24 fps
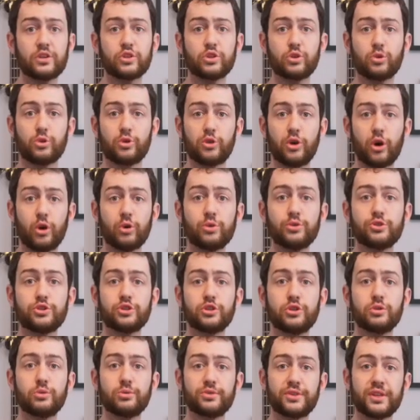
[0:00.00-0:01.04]
So those
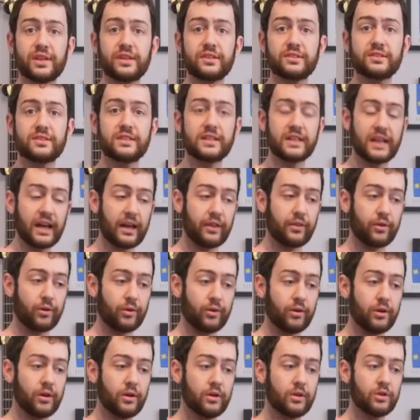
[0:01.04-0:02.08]
two things
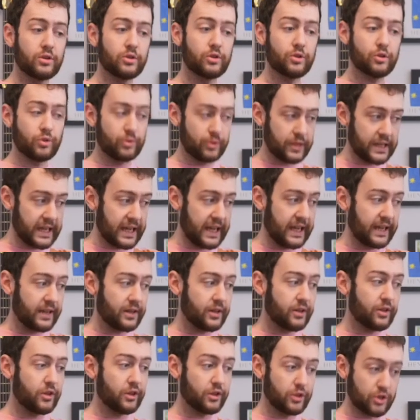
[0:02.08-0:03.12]
together
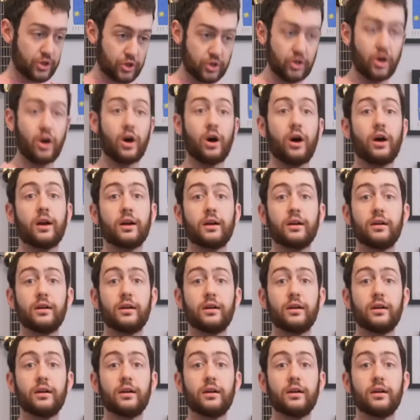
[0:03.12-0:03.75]
create the song.